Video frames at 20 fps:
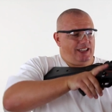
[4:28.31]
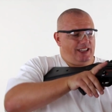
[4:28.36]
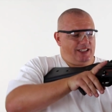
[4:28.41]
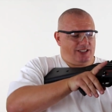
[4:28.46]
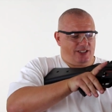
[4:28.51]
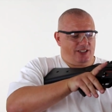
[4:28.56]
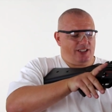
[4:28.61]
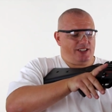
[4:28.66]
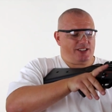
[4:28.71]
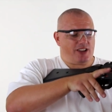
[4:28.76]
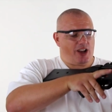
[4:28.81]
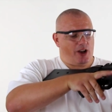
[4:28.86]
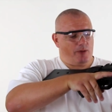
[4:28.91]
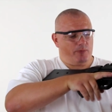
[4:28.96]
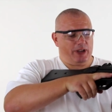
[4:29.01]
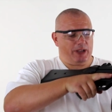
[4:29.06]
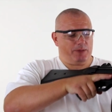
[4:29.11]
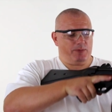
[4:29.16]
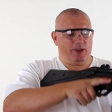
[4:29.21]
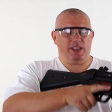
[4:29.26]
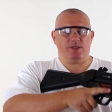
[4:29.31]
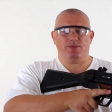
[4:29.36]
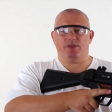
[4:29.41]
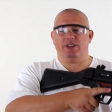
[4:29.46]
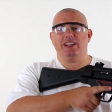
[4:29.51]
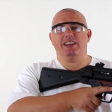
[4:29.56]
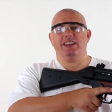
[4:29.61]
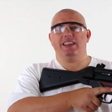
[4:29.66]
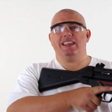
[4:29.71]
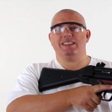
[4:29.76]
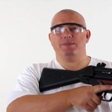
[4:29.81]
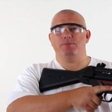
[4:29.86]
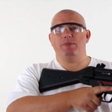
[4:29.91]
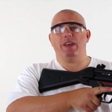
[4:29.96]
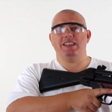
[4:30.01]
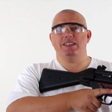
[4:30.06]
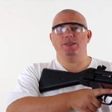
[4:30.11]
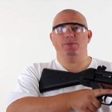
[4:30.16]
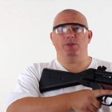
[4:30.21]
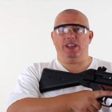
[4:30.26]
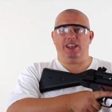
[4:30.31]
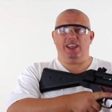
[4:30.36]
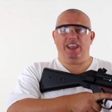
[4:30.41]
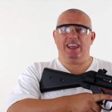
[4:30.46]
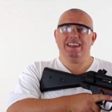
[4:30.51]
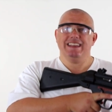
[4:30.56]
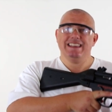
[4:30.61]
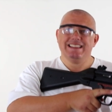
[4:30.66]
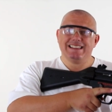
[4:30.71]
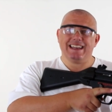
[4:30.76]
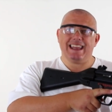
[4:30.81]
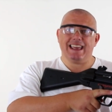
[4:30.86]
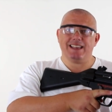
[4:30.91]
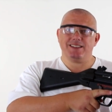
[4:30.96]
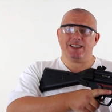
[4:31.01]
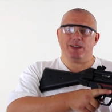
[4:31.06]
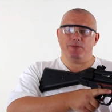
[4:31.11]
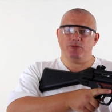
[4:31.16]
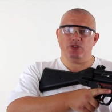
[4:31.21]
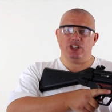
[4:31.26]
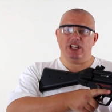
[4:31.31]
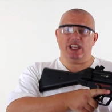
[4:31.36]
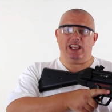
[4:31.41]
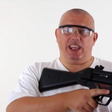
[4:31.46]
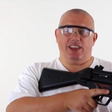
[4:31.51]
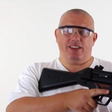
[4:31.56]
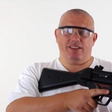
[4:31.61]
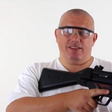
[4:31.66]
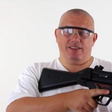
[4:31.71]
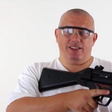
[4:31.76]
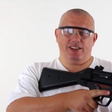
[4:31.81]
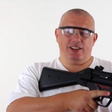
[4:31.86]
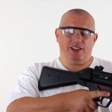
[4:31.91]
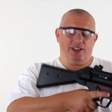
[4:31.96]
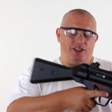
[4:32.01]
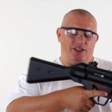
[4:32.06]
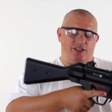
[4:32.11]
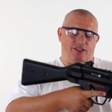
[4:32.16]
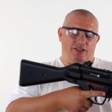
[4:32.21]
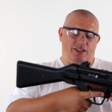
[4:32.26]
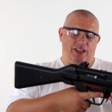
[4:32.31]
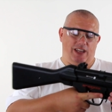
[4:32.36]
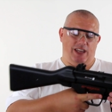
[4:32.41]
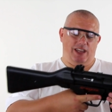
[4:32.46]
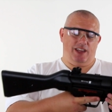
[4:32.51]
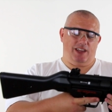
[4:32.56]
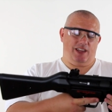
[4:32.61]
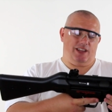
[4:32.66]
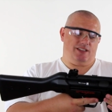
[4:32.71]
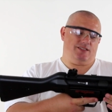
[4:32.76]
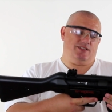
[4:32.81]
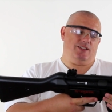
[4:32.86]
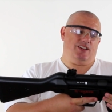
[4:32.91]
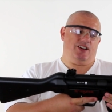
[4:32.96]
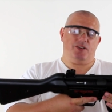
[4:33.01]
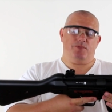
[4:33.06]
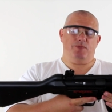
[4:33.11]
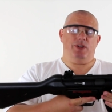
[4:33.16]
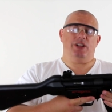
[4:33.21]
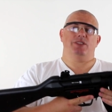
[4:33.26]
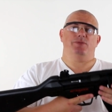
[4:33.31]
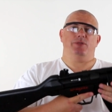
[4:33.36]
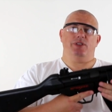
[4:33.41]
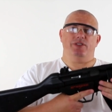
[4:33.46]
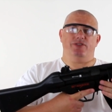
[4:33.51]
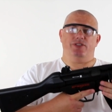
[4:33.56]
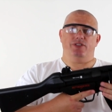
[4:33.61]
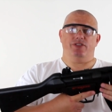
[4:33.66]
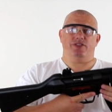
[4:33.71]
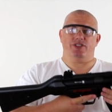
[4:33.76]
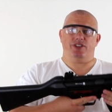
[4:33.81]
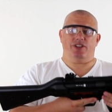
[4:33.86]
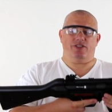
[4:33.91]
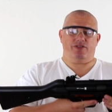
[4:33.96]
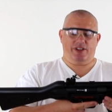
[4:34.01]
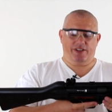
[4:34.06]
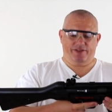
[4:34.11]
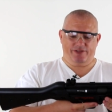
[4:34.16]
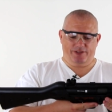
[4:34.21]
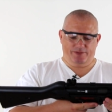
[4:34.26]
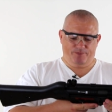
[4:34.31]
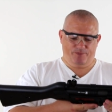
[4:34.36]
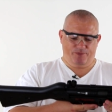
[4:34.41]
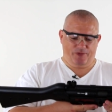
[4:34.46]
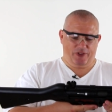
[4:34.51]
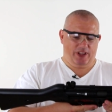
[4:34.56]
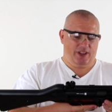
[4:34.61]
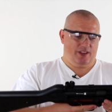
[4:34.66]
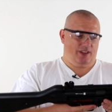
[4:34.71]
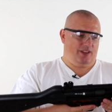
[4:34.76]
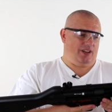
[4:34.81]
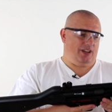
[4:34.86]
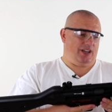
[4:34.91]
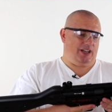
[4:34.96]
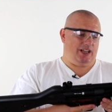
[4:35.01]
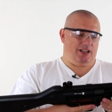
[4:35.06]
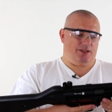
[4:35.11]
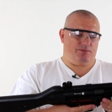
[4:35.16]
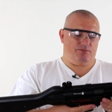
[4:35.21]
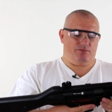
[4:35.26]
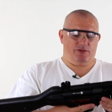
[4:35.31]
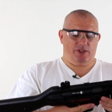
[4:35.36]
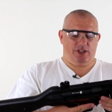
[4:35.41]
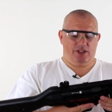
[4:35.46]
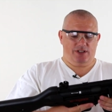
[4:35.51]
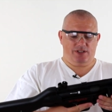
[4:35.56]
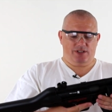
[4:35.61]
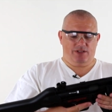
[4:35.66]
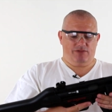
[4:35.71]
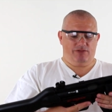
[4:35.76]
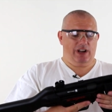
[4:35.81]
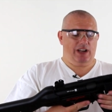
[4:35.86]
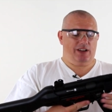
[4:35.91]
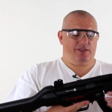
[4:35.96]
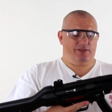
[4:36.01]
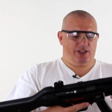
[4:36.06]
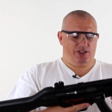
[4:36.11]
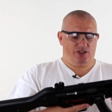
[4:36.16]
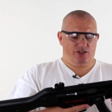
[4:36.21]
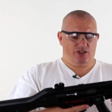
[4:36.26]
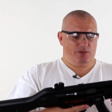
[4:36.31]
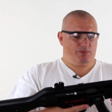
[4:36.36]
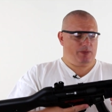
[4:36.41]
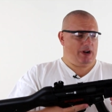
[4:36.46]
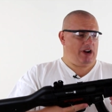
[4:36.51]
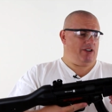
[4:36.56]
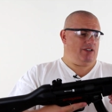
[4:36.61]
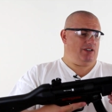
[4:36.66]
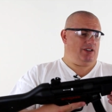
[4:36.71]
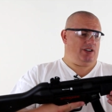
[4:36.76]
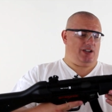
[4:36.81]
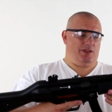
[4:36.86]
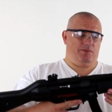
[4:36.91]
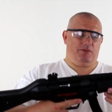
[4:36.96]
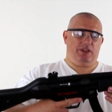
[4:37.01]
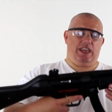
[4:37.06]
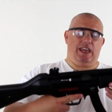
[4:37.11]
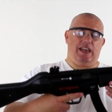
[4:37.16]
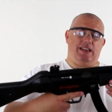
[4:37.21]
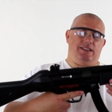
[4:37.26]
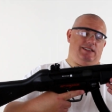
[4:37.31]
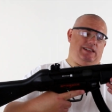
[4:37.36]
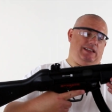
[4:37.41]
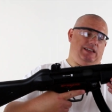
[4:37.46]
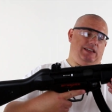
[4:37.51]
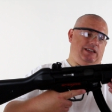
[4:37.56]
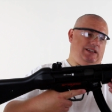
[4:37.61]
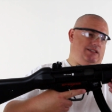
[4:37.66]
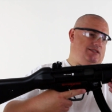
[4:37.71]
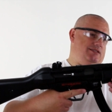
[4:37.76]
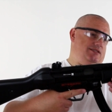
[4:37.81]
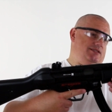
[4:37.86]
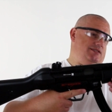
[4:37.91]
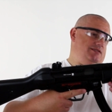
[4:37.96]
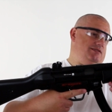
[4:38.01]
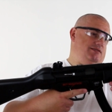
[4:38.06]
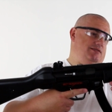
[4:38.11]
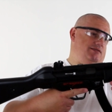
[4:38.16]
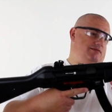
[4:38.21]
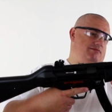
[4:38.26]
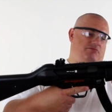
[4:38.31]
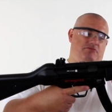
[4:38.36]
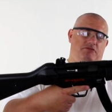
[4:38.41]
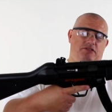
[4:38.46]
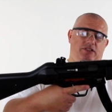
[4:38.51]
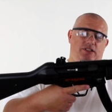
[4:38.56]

it's a nice compact piece, but I think it's meant to be. It is an SMG, okay? It's not meant to be a full assault rifle. Um, so relatively short barrel. I'm guessing it's,